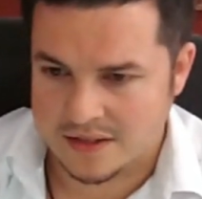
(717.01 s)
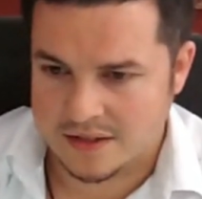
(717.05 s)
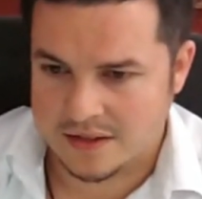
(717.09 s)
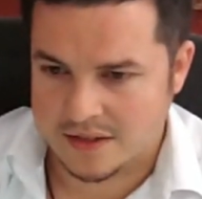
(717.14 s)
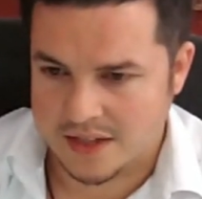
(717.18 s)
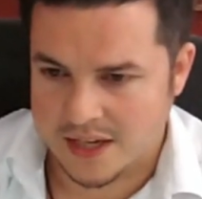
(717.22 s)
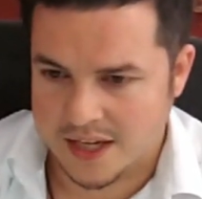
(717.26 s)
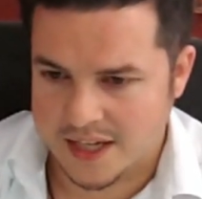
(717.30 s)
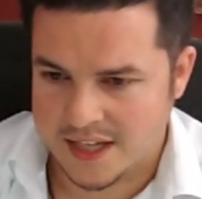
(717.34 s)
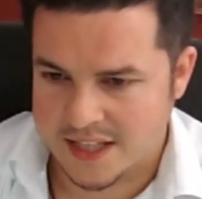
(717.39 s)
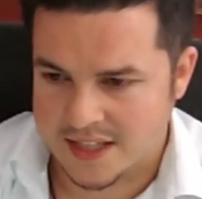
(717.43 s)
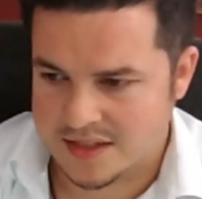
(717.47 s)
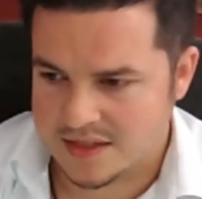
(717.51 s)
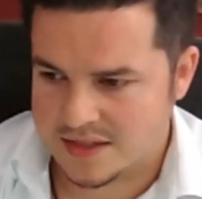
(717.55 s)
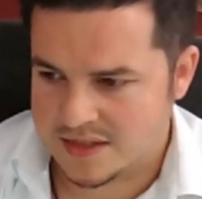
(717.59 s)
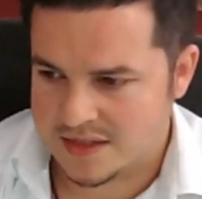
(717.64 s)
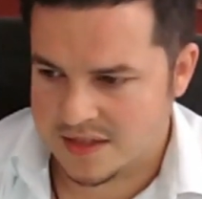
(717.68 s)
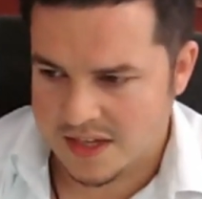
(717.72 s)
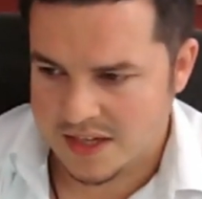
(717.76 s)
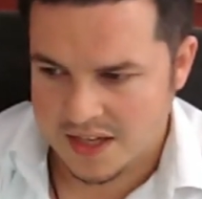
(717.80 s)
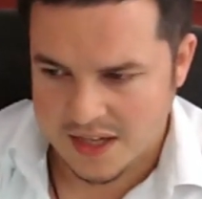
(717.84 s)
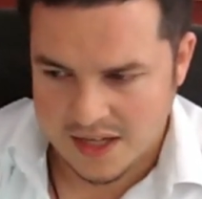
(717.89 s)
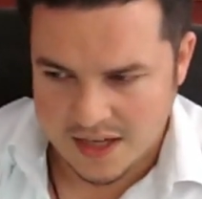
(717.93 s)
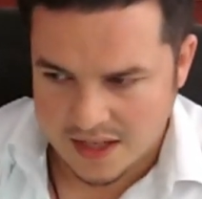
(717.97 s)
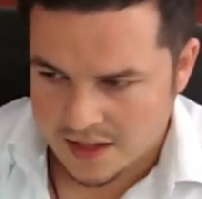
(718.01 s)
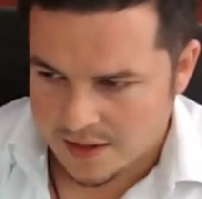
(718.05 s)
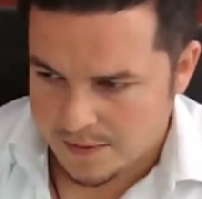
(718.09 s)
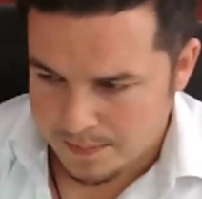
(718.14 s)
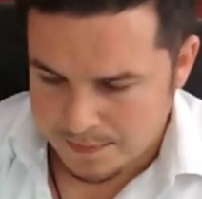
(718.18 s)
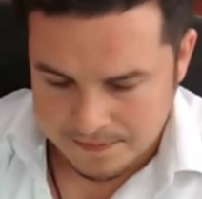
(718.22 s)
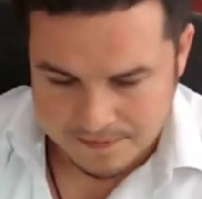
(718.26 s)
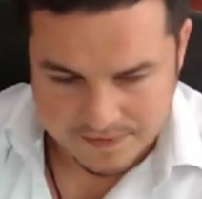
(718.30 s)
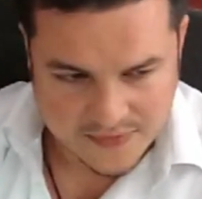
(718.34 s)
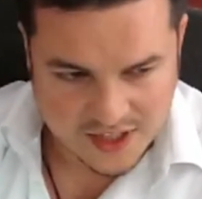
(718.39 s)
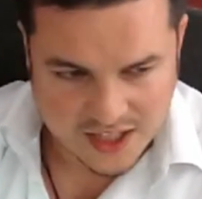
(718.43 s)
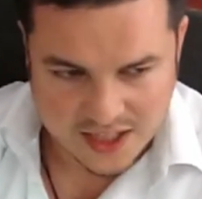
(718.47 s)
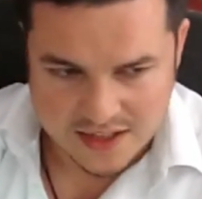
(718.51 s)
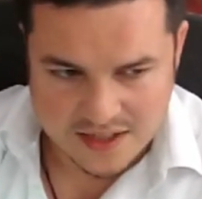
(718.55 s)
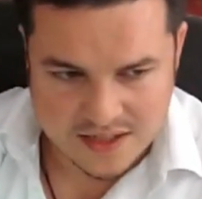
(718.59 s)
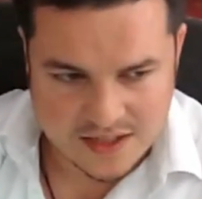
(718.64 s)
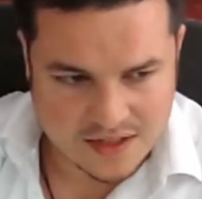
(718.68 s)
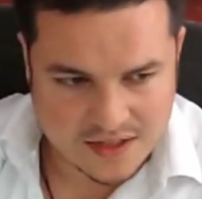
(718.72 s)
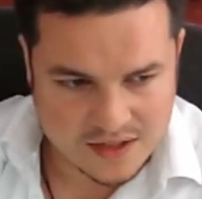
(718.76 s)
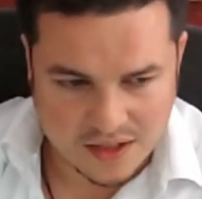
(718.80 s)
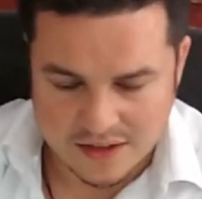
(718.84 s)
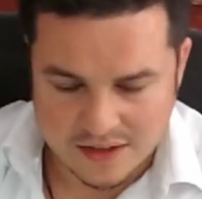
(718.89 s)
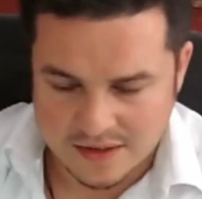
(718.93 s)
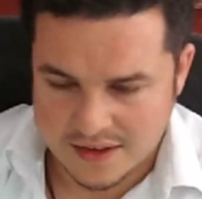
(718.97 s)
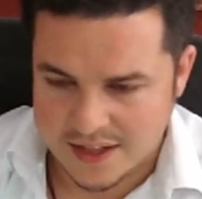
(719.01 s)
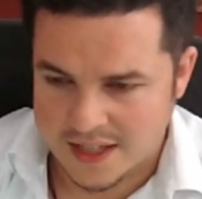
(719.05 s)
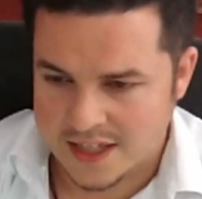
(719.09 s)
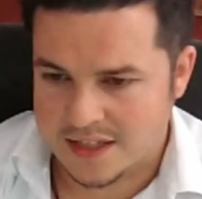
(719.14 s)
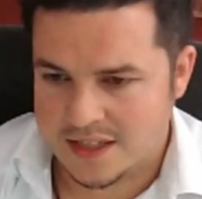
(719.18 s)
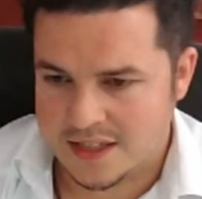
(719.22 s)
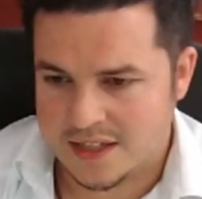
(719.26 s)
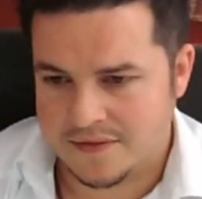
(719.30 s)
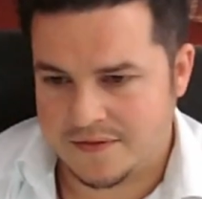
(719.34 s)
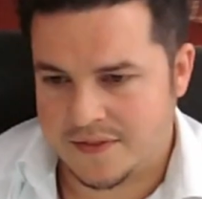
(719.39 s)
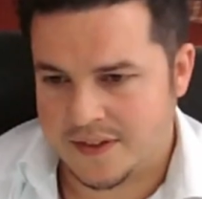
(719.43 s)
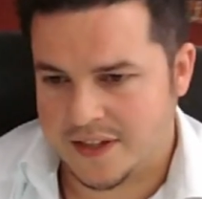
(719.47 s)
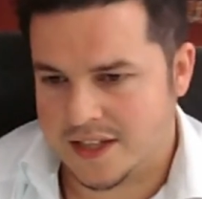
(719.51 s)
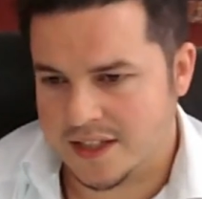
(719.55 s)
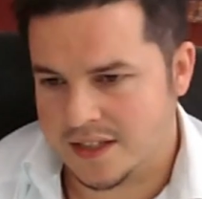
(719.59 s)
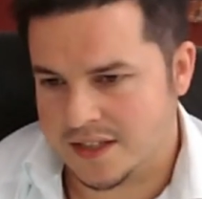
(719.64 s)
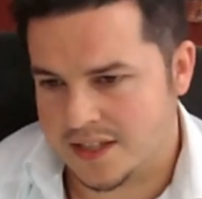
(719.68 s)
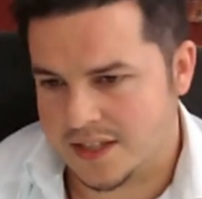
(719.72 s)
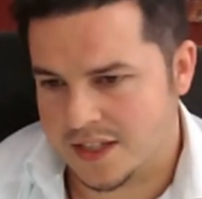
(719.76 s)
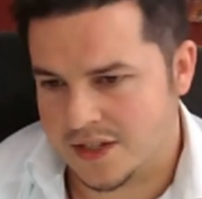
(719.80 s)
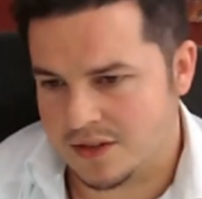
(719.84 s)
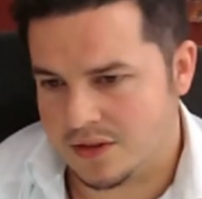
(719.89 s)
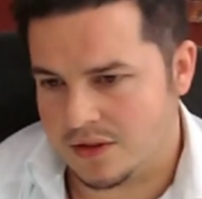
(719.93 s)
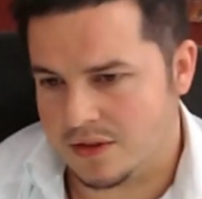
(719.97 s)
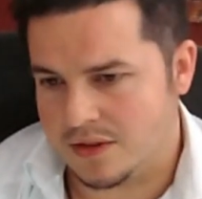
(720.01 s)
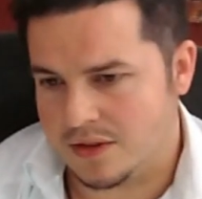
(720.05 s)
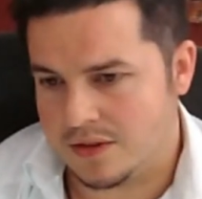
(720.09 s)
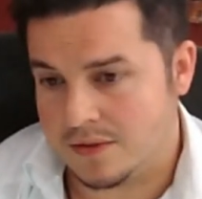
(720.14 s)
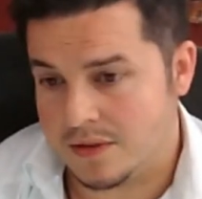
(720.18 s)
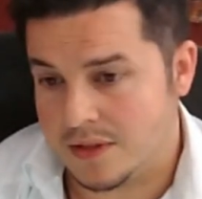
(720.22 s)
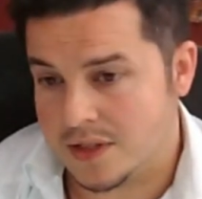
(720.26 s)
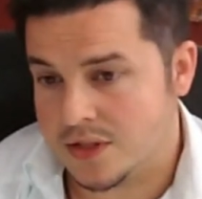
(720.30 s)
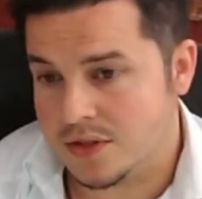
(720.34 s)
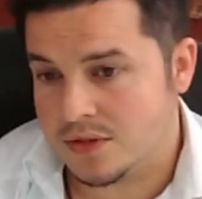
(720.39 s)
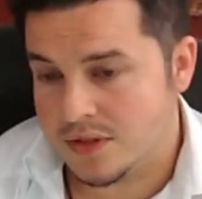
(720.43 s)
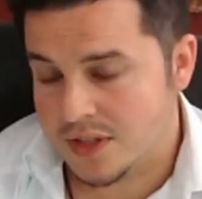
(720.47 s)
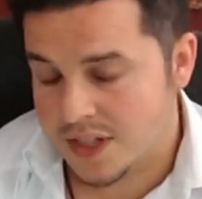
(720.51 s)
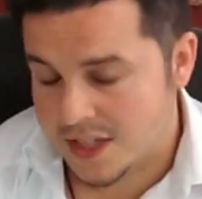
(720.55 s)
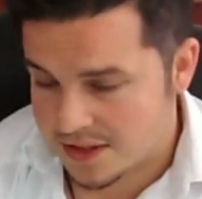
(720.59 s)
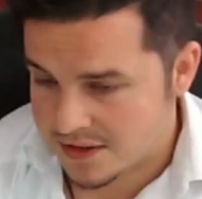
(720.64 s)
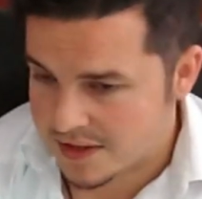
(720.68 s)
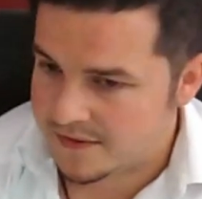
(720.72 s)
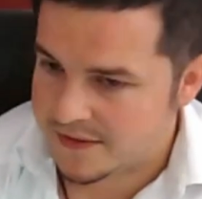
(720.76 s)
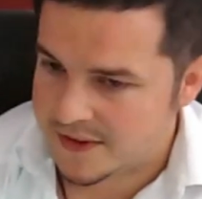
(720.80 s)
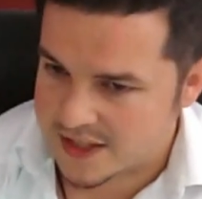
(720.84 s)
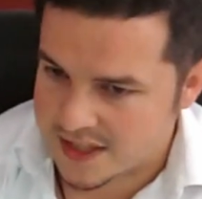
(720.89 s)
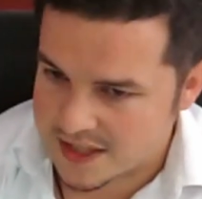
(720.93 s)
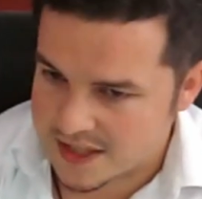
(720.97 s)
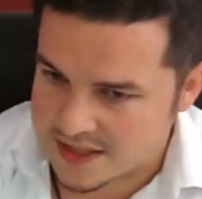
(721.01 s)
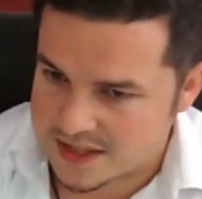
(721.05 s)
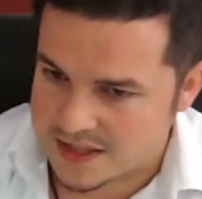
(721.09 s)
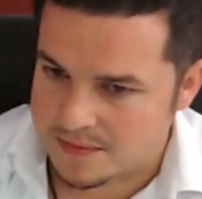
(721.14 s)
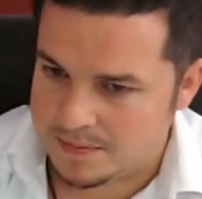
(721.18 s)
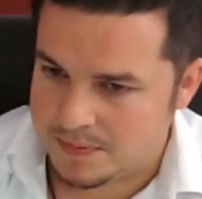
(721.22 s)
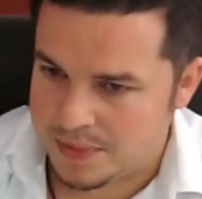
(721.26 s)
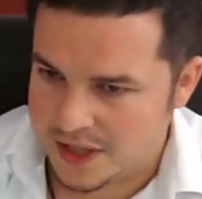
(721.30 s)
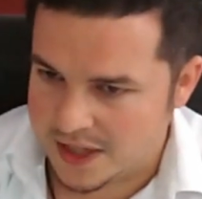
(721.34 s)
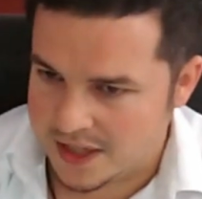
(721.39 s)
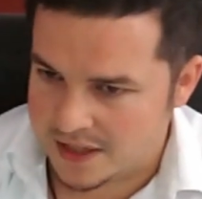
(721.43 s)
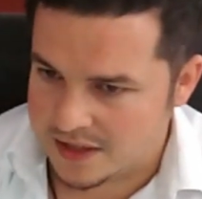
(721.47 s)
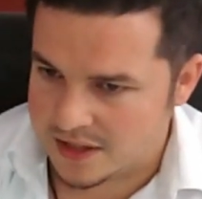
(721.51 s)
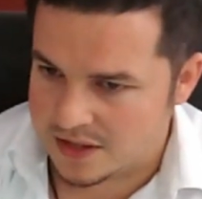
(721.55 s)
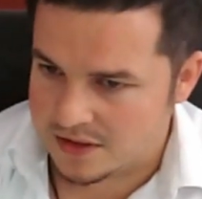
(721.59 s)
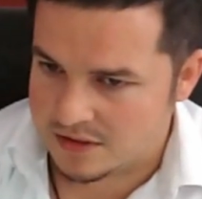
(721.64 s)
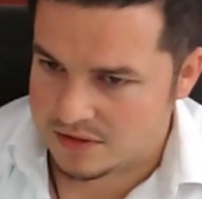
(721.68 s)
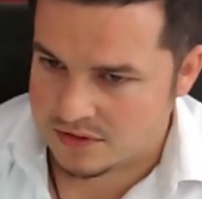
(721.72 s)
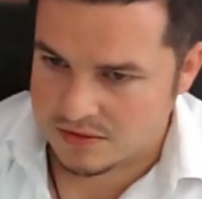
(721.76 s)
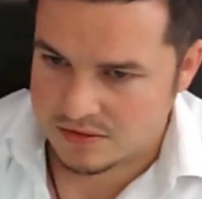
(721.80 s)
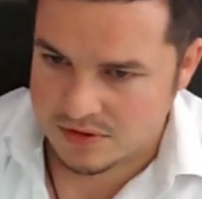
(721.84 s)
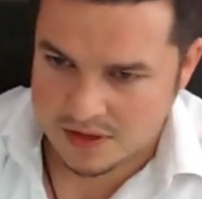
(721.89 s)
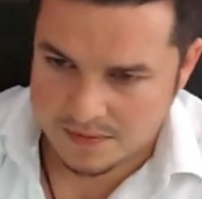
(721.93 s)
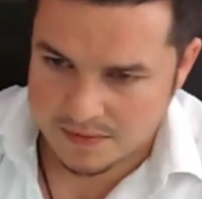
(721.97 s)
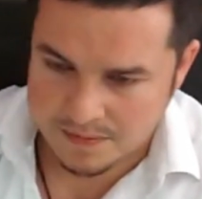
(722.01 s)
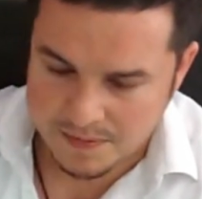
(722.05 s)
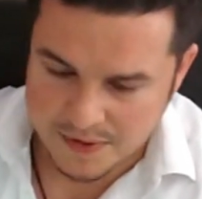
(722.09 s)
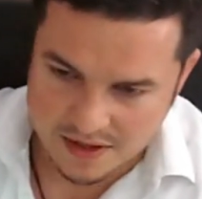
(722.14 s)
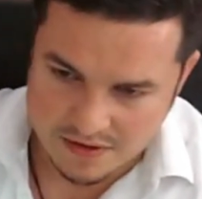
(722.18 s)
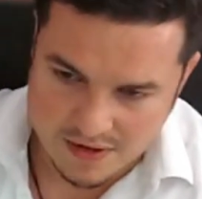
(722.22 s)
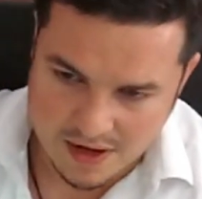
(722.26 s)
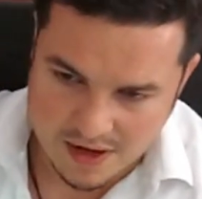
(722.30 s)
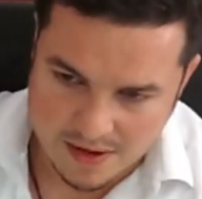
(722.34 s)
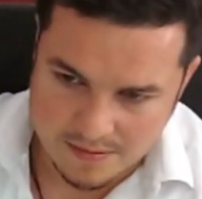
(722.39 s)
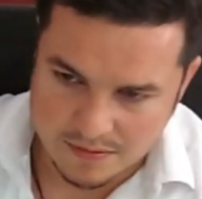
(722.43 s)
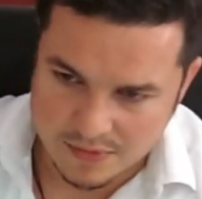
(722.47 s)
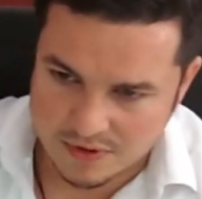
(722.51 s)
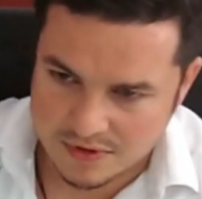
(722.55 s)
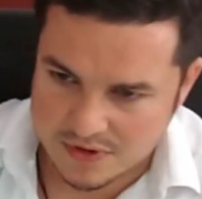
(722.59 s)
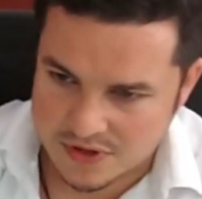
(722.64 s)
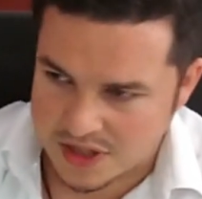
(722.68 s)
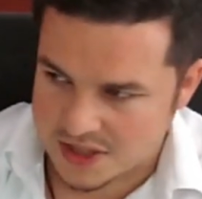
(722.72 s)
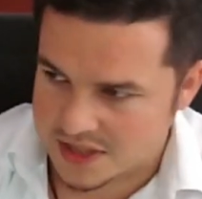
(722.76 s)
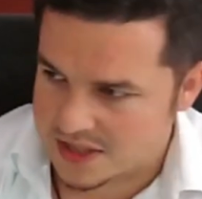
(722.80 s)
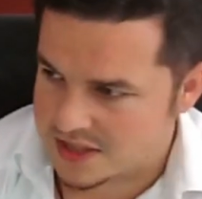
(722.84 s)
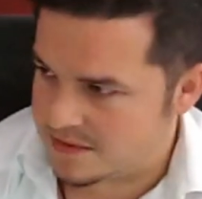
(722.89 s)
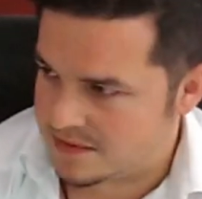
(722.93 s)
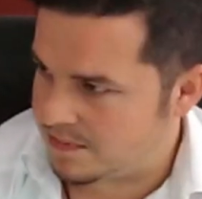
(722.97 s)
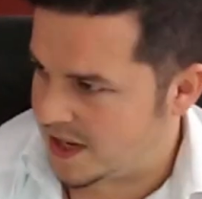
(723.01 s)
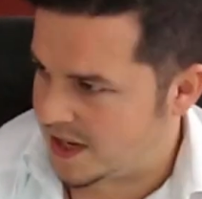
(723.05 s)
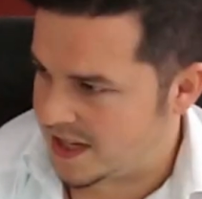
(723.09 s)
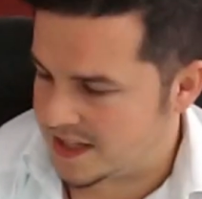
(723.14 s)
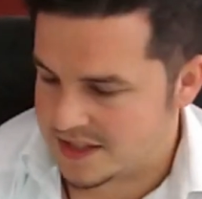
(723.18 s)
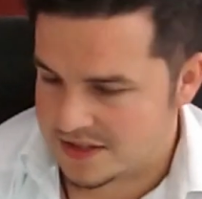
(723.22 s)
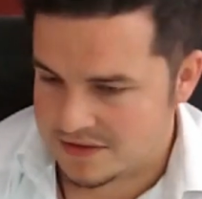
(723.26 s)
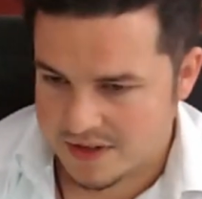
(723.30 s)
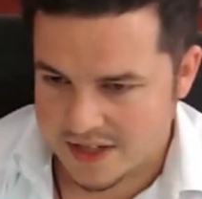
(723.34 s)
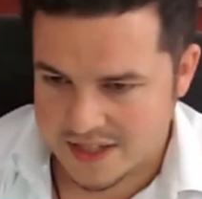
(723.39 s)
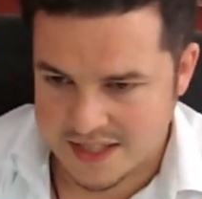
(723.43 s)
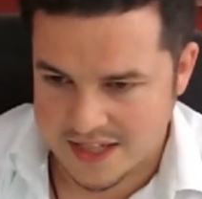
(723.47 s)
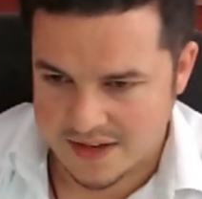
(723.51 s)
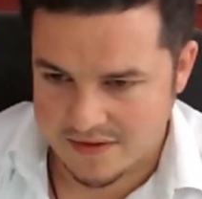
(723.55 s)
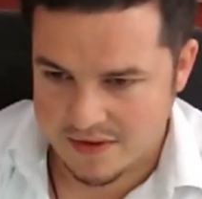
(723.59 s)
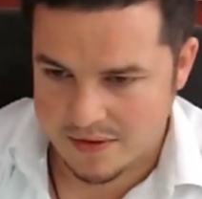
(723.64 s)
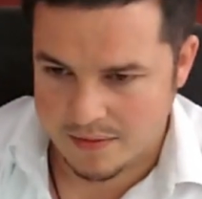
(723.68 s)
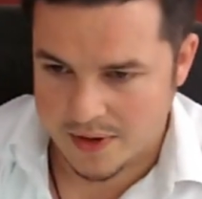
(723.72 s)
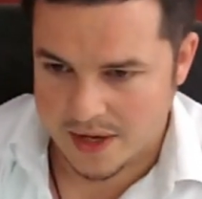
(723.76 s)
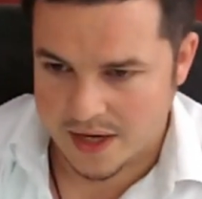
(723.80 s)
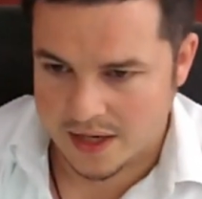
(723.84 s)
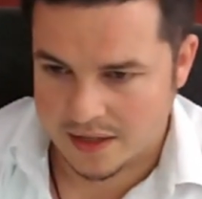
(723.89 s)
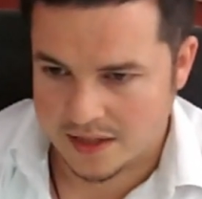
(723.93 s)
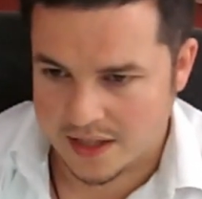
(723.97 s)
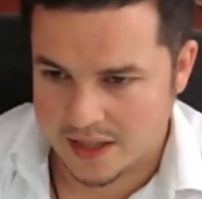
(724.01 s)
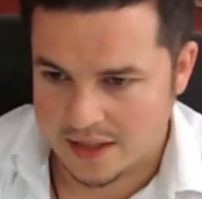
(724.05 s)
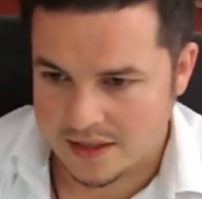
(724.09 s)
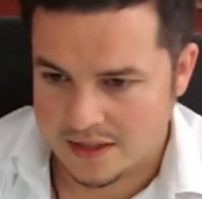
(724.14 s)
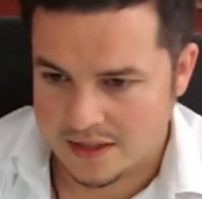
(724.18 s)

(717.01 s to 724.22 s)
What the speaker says: Okay, it's not that difficult at all. You need to have the discipline. You know, do not be a Rambo and just place trades everywhere. Okay,